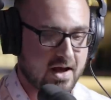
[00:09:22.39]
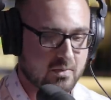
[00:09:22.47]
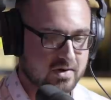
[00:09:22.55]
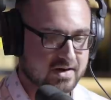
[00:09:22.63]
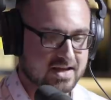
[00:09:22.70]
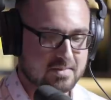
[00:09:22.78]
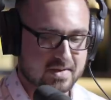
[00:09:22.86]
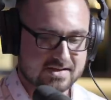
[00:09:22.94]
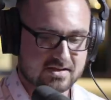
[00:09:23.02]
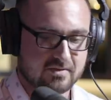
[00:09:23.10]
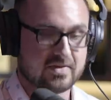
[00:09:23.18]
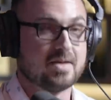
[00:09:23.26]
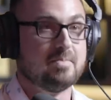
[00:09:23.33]
I wanted to get
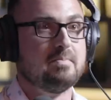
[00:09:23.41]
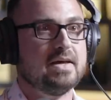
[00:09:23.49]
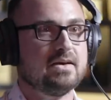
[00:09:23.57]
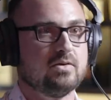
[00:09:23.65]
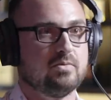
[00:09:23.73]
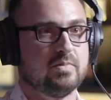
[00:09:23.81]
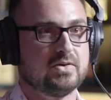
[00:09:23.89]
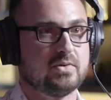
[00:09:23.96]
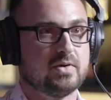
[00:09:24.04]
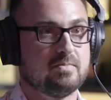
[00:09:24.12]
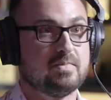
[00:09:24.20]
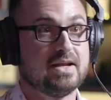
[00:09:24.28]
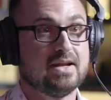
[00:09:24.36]
myself in the middle
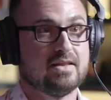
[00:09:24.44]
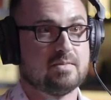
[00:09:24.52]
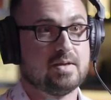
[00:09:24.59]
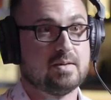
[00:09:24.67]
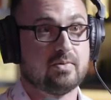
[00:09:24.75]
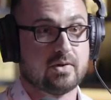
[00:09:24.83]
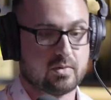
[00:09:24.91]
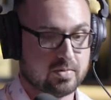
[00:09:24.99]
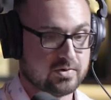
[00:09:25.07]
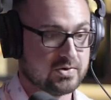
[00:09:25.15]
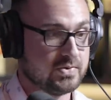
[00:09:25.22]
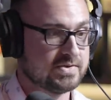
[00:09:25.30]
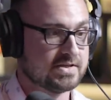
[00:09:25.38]
between me and the people that were
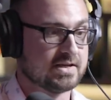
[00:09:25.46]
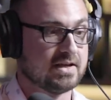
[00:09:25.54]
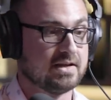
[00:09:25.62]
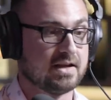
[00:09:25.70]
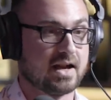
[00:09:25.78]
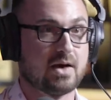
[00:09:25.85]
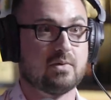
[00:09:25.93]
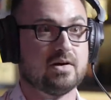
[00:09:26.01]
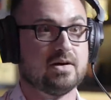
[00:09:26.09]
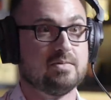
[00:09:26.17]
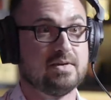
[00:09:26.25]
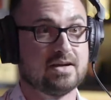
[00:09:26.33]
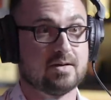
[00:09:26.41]
producing it, and I
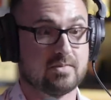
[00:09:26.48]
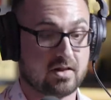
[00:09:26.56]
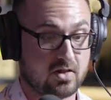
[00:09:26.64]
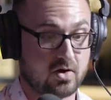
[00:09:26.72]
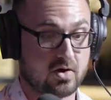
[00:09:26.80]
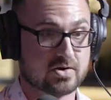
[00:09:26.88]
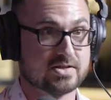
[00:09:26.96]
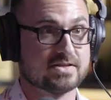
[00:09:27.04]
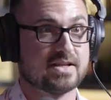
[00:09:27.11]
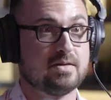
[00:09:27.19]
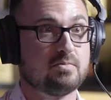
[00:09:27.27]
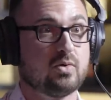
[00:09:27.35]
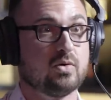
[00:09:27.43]
wanted to become the
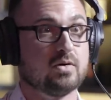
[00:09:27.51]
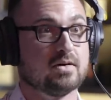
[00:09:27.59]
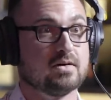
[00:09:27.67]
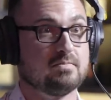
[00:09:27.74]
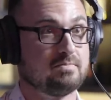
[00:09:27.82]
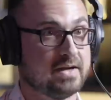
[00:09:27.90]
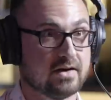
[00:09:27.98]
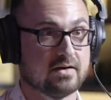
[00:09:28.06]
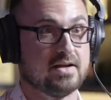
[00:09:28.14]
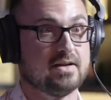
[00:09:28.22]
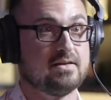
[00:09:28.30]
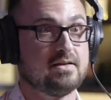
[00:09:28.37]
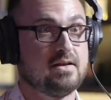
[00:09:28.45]
largest importer,
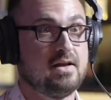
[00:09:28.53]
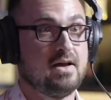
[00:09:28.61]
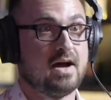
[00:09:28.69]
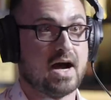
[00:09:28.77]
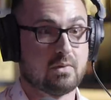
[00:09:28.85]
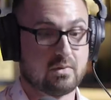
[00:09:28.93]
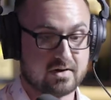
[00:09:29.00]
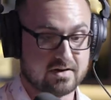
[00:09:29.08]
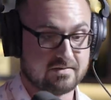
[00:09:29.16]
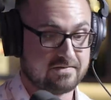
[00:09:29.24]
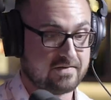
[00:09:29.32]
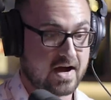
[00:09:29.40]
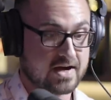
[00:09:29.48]
period. I wanted to
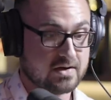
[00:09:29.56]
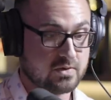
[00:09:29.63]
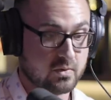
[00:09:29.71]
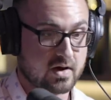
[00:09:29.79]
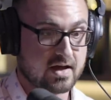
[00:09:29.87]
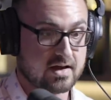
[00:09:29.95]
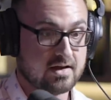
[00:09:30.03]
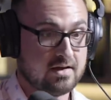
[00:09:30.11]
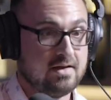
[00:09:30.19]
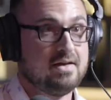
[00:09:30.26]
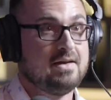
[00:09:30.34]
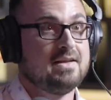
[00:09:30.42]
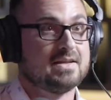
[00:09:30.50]
find a way
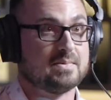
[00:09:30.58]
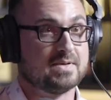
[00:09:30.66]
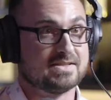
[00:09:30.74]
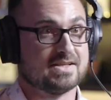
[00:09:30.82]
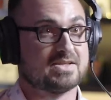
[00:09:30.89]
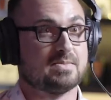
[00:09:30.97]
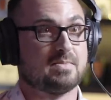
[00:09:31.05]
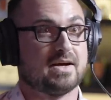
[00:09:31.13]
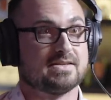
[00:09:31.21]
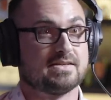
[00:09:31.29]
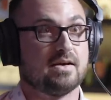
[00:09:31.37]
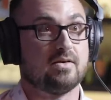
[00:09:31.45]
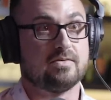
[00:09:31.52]
to position
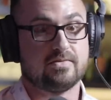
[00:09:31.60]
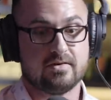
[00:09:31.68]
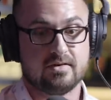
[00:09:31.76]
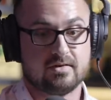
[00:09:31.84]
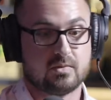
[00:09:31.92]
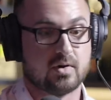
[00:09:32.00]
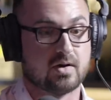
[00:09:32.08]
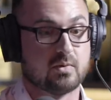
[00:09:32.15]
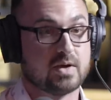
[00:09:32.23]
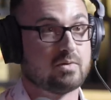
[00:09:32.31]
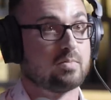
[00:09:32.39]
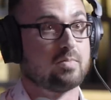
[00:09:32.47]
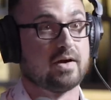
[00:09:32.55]
myself where
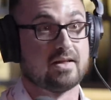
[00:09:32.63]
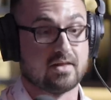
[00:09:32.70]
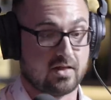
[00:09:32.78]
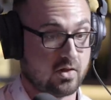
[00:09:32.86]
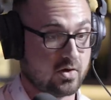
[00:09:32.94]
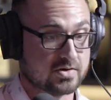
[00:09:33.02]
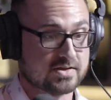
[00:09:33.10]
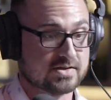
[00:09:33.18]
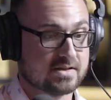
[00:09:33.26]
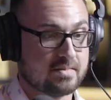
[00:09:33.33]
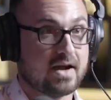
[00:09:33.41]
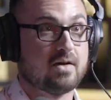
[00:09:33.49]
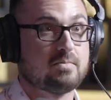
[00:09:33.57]
we were bringing the largest
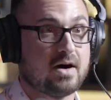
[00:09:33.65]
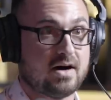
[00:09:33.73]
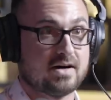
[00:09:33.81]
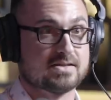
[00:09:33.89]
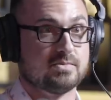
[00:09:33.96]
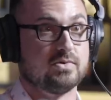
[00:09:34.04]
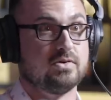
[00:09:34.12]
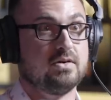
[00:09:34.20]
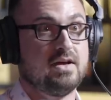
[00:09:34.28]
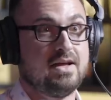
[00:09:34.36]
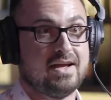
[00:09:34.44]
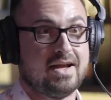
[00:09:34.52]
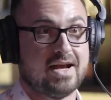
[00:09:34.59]
amount possible
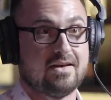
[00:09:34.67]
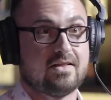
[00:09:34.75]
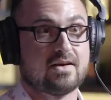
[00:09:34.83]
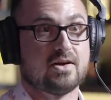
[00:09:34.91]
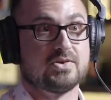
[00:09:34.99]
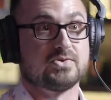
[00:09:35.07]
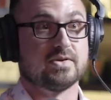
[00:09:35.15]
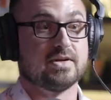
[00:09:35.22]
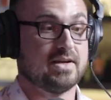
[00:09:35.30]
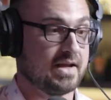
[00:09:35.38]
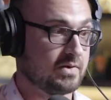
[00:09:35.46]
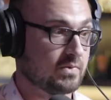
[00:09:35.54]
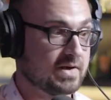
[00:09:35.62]
into the
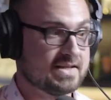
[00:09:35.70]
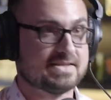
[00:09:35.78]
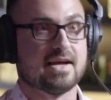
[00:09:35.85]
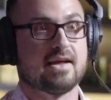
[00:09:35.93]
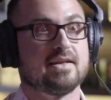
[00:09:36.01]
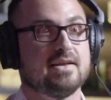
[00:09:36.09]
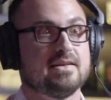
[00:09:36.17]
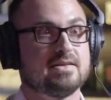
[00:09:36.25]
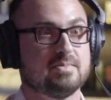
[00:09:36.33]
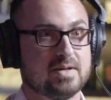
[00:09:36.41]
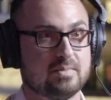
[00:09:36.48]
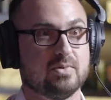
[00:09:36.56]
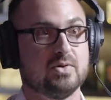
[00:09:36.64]
country and reselling it to
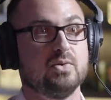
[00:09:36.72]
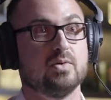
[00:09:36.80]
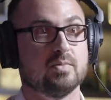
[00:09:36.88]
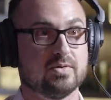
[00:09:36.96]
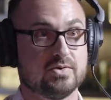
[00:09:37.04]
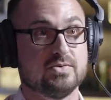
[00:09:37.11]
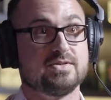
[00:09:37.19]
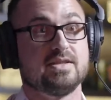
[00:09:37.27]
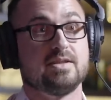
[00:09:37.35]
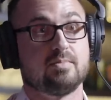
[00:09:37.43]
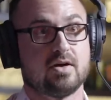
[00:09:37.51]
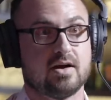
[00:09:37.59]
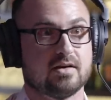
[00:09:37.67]
people who were producing
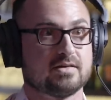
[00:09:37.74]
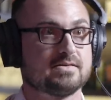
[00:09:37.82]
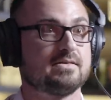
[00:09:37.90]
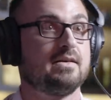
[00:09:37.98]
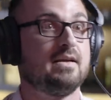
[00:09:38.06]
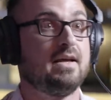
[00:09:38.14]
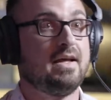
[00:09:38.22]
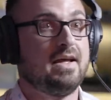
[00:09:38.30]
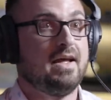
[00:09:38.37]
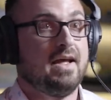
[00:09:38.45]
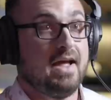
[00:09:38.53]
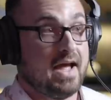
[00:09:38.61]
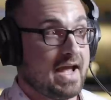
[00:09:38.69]
the products.
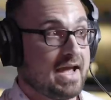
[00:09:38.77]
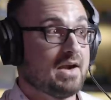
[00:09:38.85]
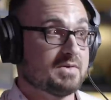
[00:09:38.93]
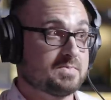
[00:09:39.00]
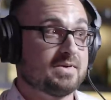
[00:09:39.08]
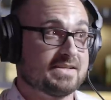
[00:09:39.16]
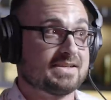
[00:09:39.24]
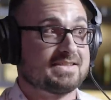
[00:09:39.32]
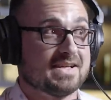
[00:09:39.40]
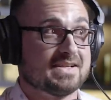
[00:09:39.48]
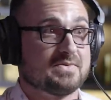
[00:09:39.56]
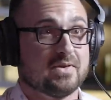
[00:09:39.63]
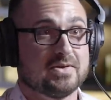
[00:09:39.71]
And I was pretty
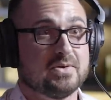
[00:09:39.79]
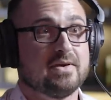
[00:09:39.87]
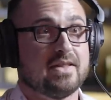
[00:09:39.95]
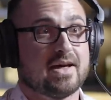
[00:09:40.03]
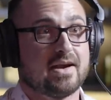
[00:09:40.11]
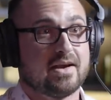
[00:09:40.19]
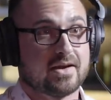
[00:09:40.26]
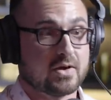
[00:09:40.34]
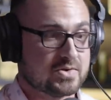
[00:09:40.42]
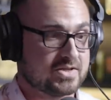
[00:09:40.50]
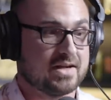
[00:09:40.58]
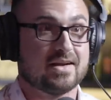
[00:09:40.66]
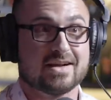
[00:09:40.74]
successful at doing that. I
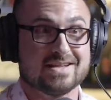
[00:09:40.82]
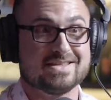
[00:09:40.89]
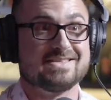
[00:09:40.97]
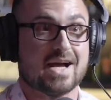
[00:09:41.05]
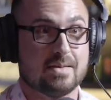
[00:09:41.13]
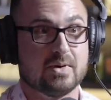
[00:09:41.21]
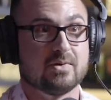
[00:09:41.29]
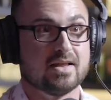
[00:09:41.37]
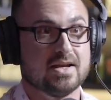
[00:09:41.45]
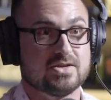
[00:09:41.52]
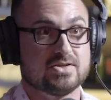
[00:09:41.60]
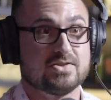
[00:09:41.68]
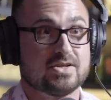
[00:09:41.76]
negotiated a consignment
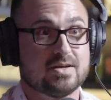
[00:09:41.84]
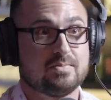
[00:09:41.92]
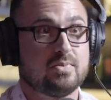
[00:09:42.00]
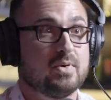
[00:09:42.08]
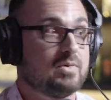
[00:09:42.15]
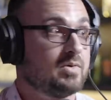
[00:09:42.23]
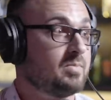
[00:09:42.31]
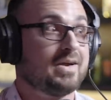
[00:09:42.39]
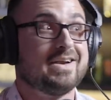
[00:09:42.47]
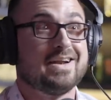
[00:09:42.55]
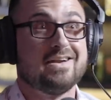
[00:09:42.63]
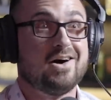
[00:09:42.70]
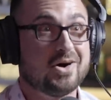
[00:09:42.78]
relationship. We were
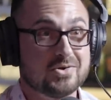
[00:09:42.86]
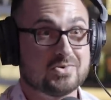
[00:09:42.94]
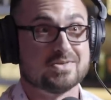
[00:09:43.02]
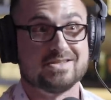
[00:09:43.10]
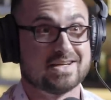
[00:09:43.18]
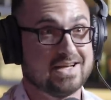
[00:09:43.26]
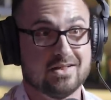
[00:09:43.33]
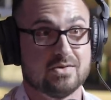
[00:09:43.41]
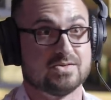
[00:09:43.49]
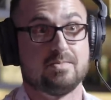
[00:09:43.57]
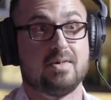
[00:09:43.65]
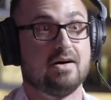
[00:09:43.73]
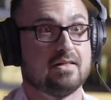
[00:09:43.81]
bringing in hundreds of
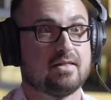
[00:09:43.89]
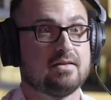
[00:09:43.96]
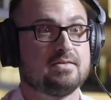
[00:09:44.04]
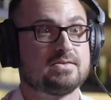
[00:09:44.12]
kilos a month.